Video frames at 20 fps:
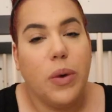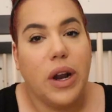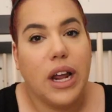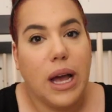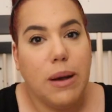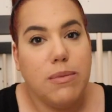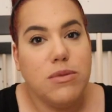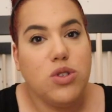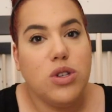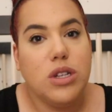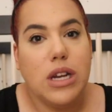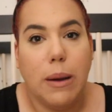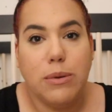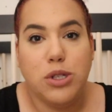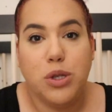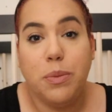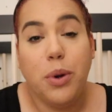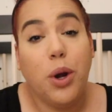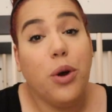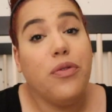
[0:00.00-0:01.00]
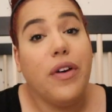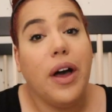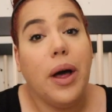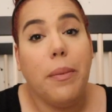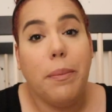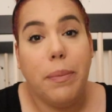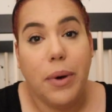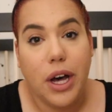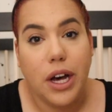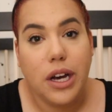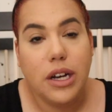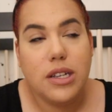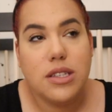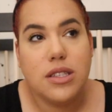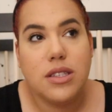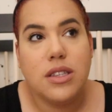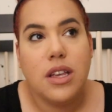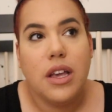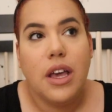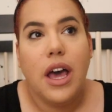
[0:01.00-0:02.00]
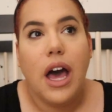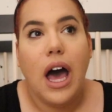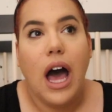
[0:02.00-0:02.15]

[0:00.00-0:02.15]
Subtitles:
when it comes to adoption profile books,